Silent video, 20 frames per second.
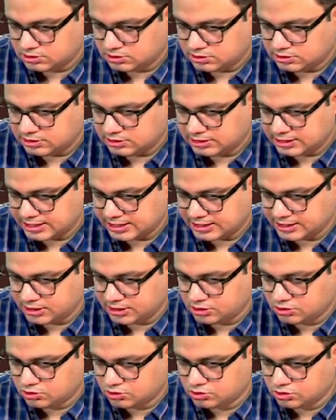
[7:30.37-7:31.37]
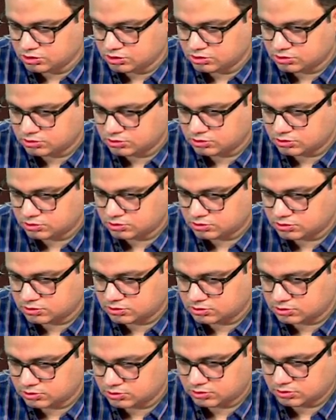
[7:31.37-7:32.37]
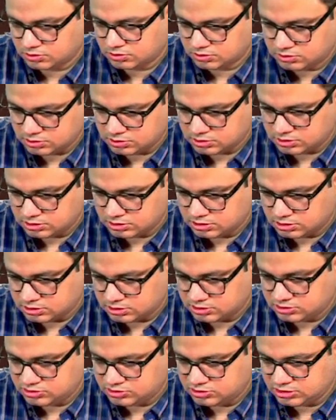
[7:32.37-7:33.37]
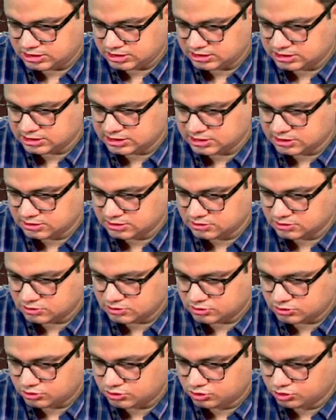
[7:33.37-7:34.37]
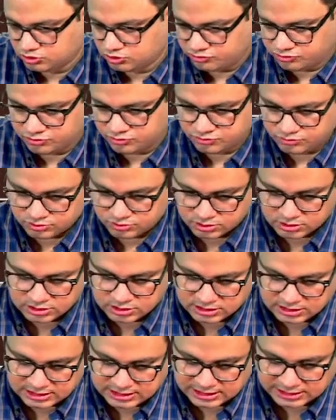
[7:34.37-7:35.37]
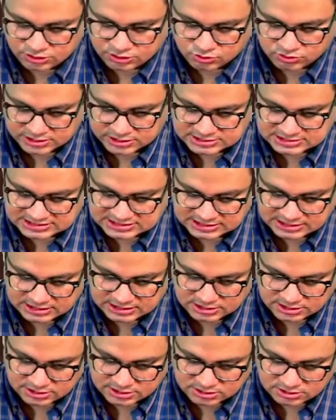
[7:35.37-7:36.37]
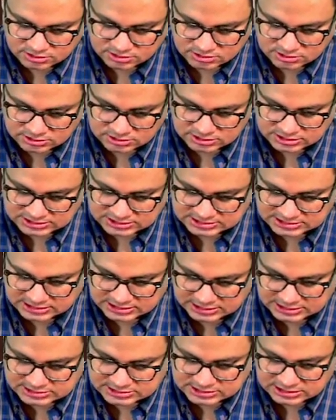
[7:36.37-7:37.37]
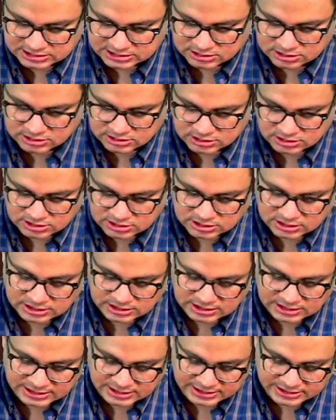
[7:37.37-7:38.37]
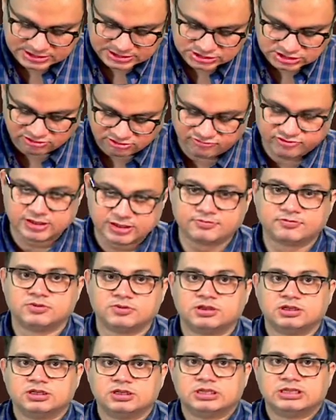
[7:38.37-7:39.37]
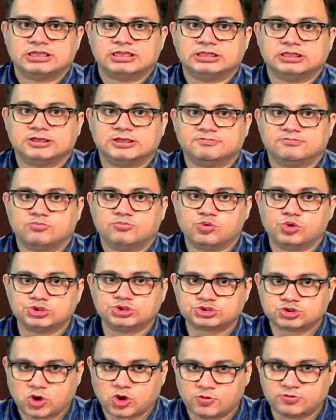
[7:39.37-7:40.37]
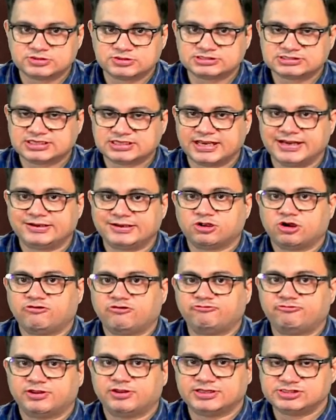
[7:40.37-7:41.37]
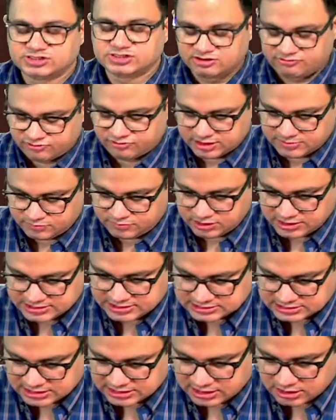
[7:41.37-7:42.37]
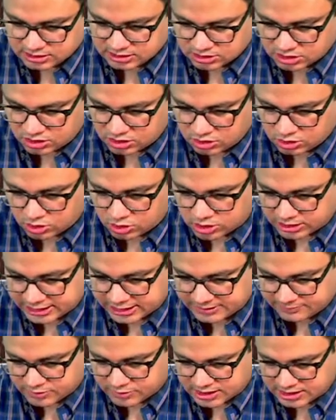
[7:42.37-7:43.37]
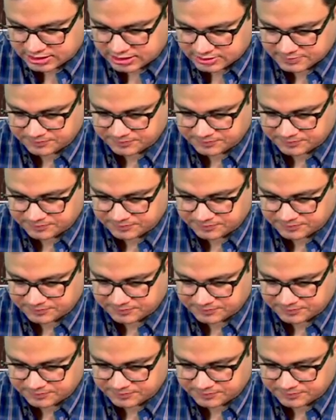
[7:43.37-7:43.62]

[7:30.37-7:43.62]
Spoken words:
laryngotracheal groove. Like you can see here, this is the laryngeal web. The most common site of laryngeal web is the glottic part